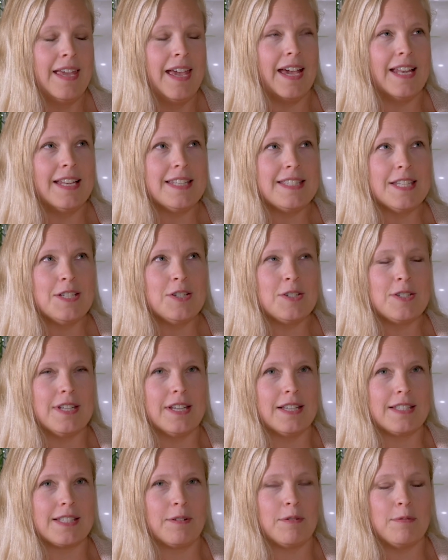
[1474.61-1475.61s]
And it's
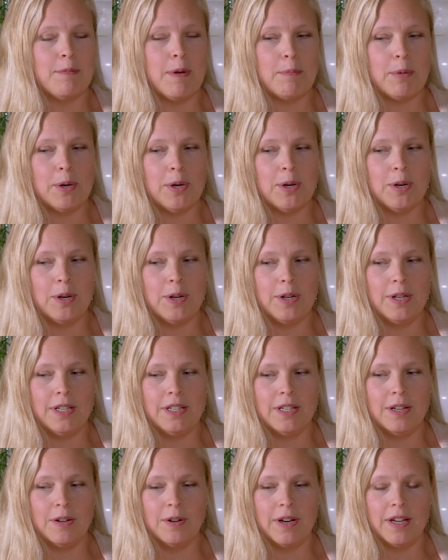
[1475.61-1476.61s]
interesting because I remember, you
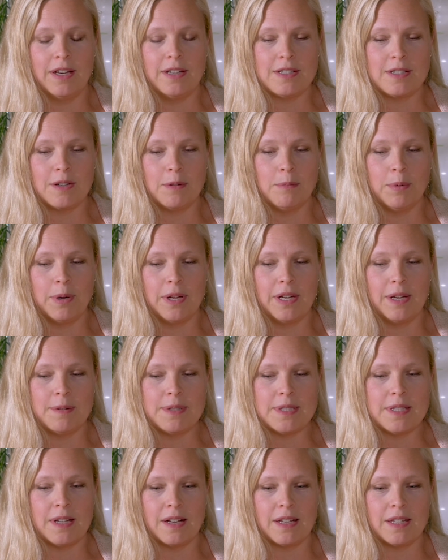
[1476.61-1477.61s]
know, at a certain point I
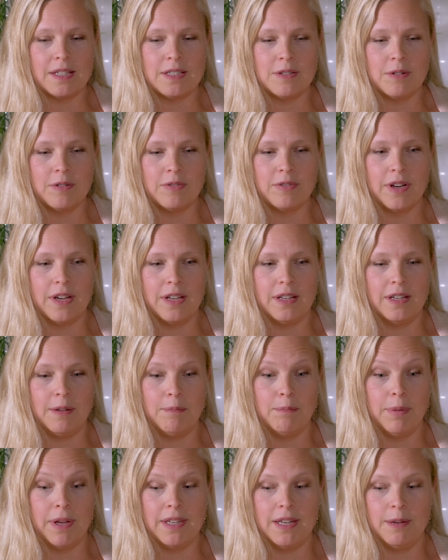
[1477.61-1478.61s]
was talking to a friend
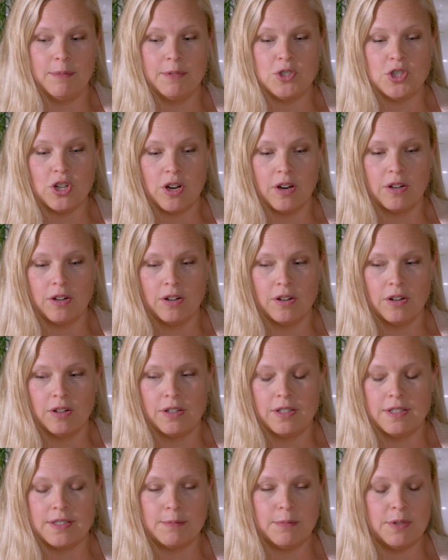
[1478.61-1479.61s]
by the name of John
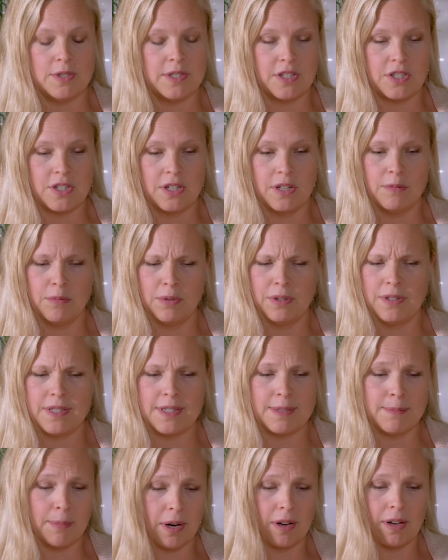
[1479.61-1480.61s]
Hurd. He's a musician, really
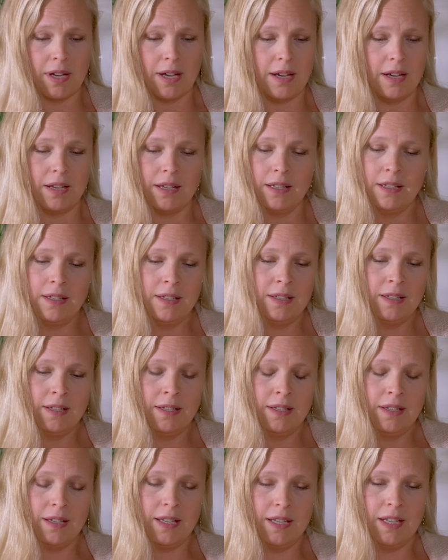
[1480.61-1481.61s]
smart guy.
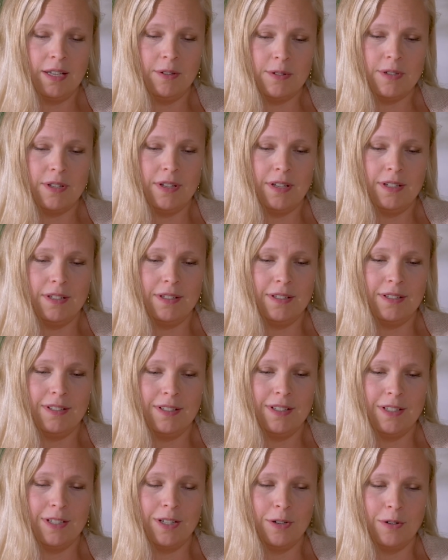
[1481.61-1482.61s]
And
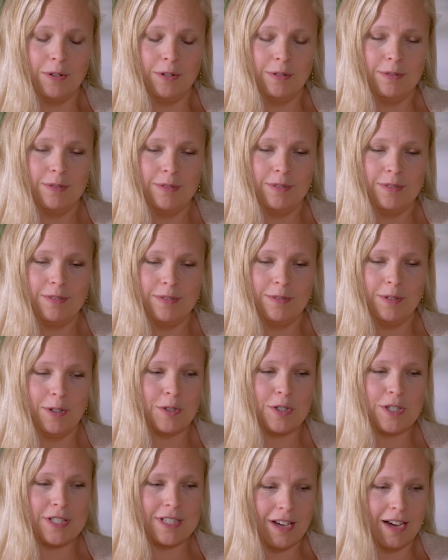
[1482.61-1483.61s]
you know, we
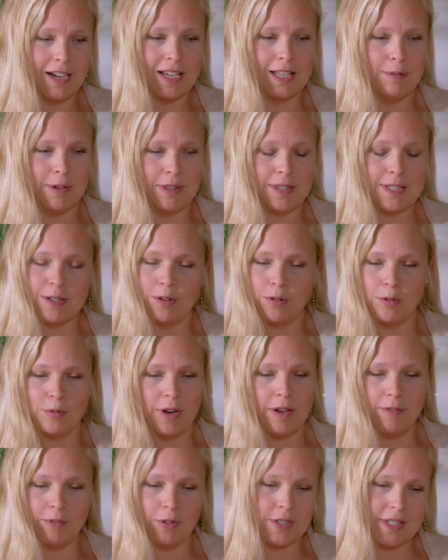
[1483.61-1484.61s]
were just talking about this whole
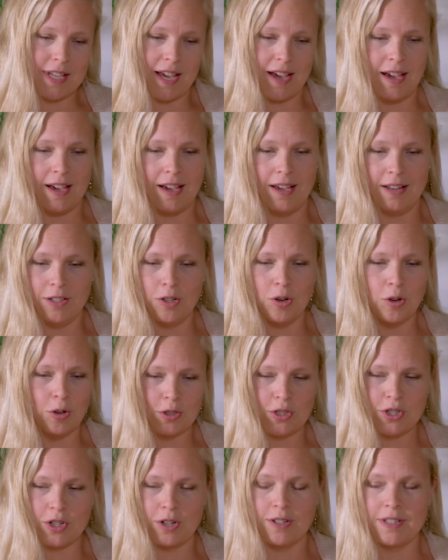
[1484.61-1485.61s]
Grateful Dead
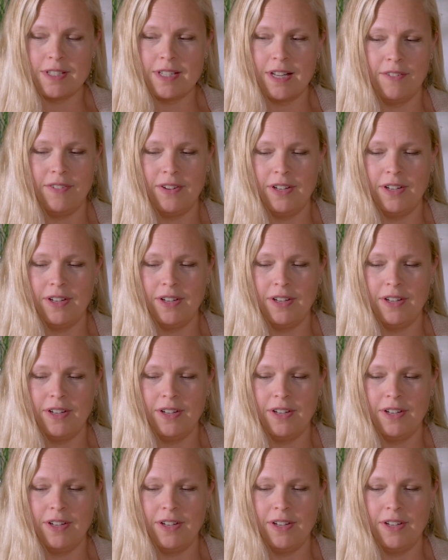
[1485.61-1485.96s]
culture and stuff.